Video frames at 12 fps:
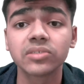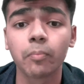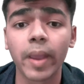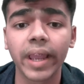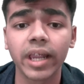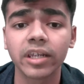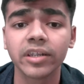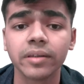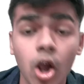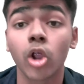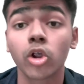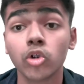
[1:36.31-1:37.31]
megatrium,
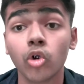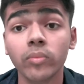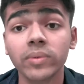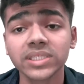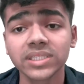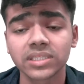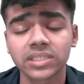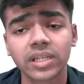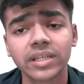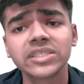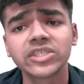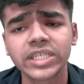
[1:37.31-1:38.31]
glomus,
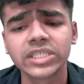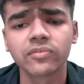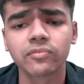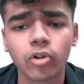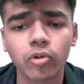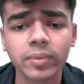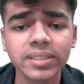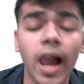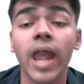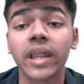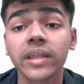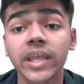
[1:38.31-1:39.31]
certain strains of glomus,
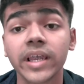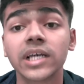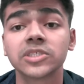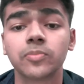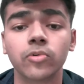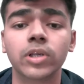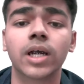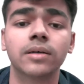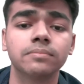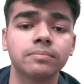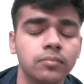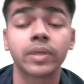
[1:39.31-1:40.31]
and gigaspora.
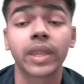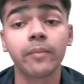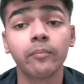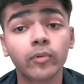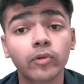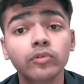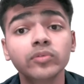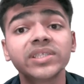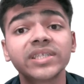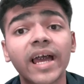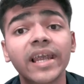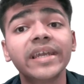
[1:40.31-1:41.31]
They improve
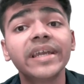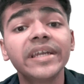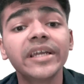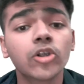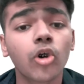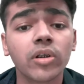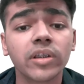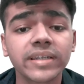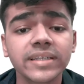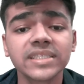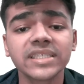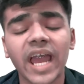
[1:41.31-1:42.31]
salinity
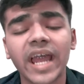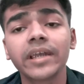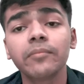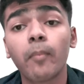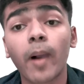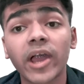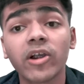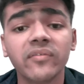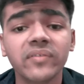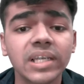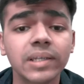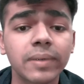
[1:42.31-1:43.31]
tolerance and
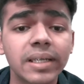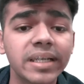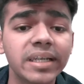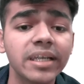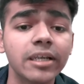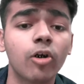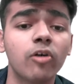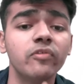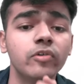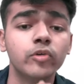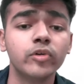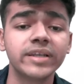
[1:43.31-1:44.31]
bioavailability of
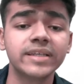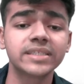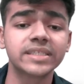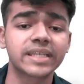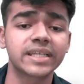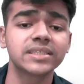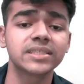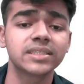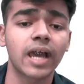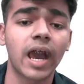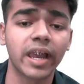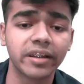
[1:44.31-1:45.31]
nutrients such as
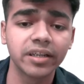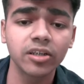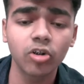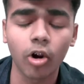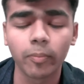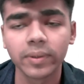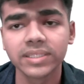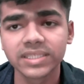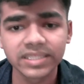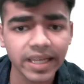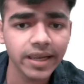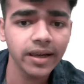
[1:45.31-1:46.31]
iron, copper,
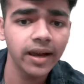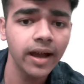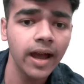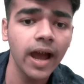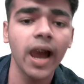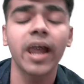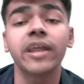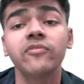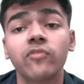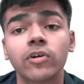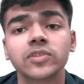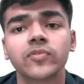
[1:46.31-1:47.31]
zinc, and
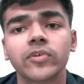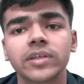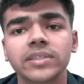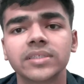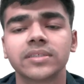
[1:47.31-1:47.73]
phosphorus.